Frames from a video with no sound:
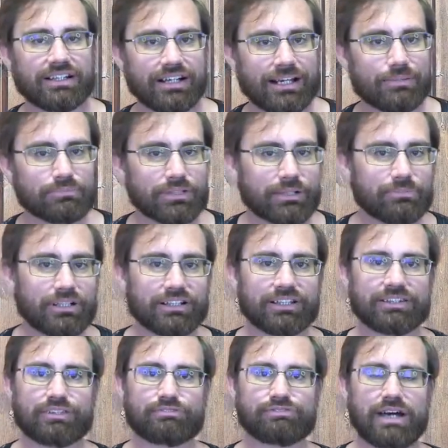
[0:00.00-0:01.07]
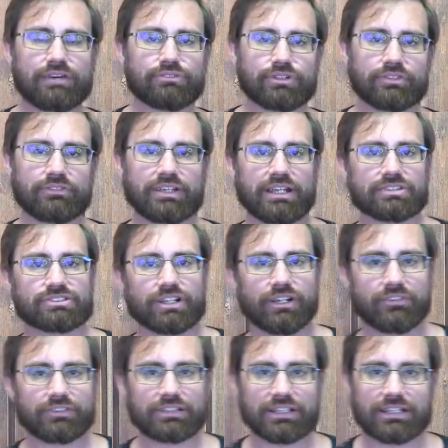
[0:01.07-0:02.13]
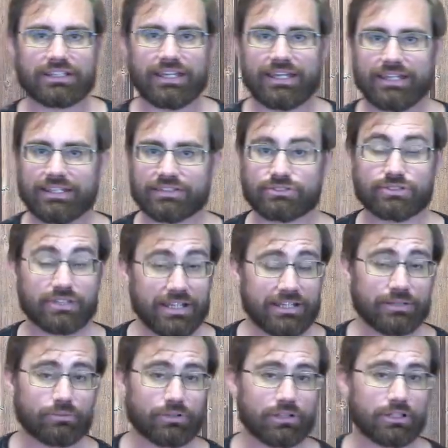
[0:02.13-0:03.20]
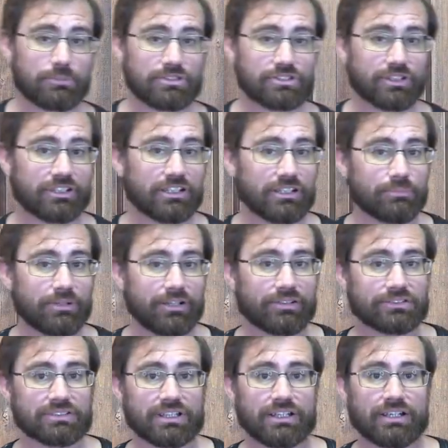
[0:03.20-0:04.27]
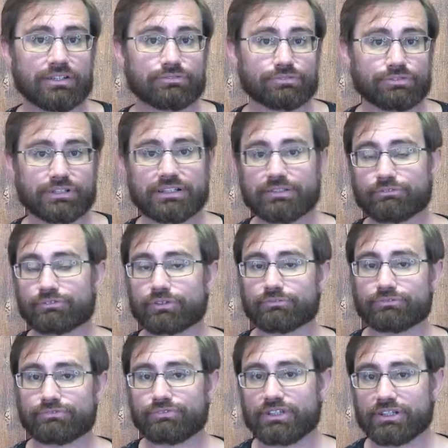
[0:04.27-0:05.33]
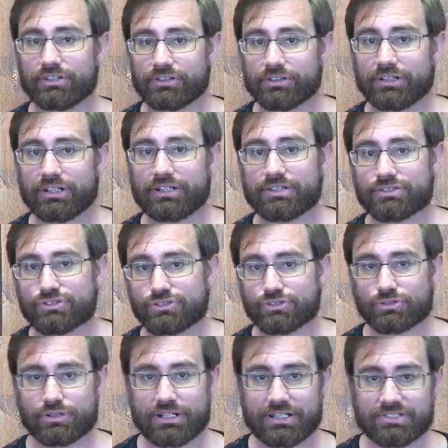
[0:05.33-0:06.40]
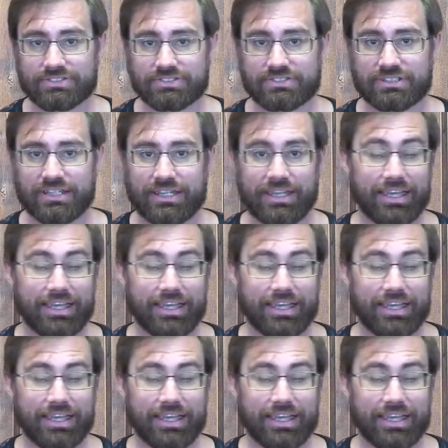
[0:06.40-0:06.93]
I'm Larry Allen, the founder of the Natural Health Clinic, and today we're going to be talking about freedom from fear, stress,